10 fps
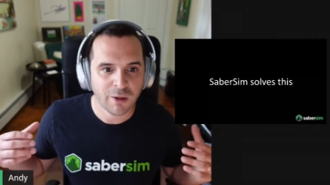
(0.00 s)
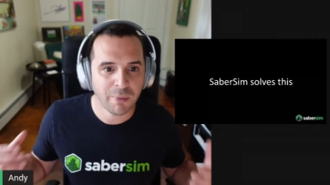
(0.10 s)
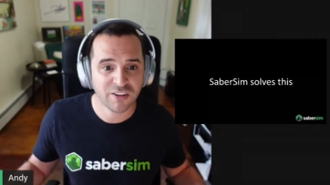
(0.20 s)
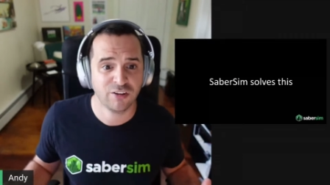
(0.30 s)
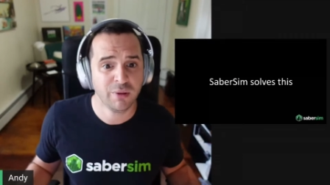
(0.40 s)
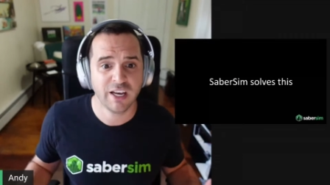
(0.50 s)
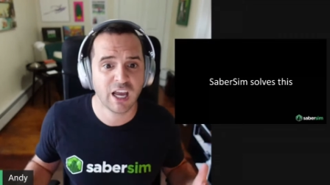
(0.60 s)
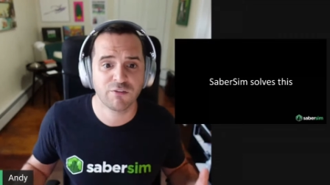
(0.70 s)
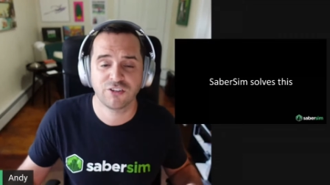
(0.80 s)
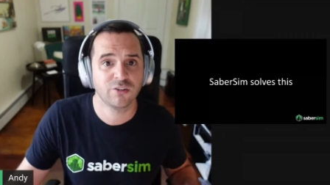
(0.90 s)
By simulating
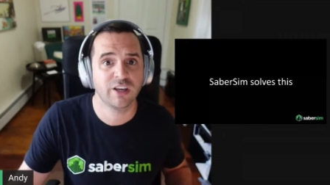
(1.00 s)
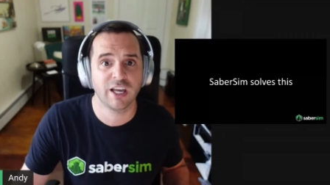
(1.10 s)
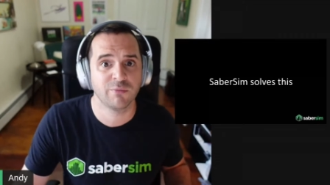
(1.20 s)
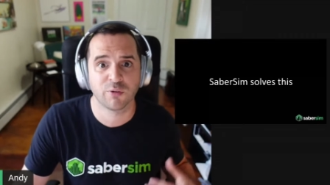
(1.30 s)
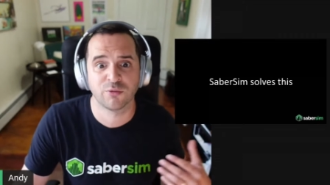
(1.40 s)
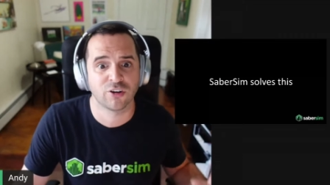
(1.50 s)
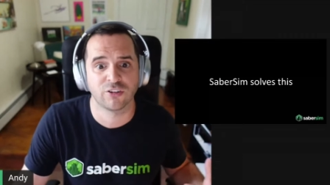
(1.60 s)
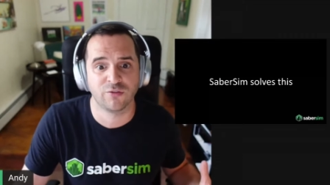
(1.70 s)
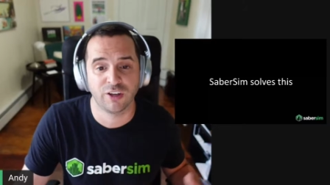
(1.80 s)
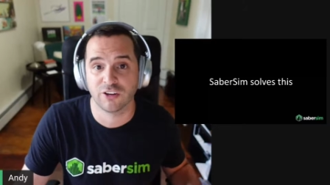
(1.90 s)
every single game from start
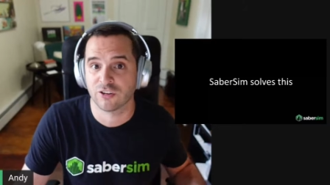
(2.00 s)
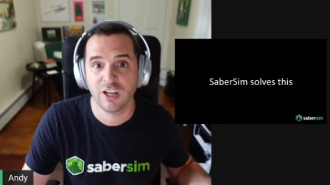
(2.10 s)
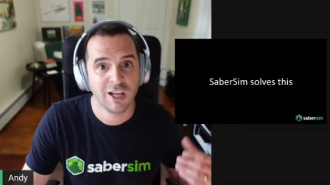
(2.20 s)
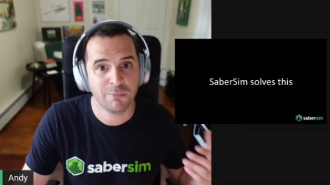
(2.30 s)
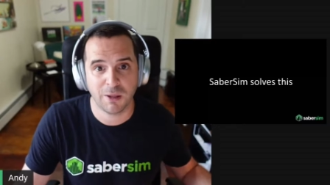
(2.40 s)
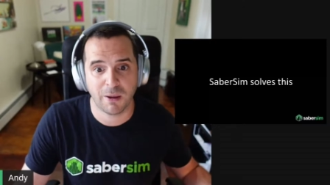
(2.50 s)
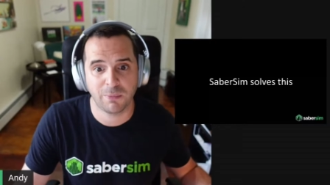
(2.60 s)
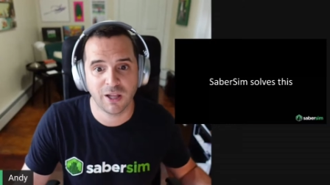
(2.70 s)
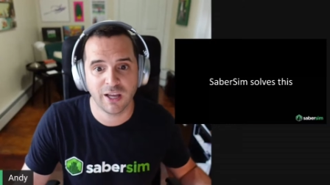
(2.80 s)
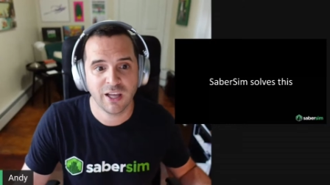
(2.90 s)
to finish, play by
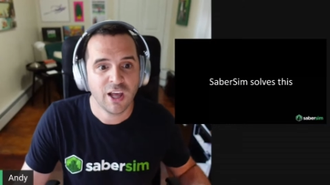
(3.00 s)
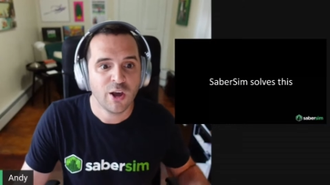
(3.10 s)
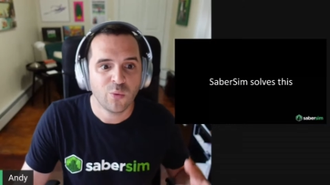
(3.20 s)
play,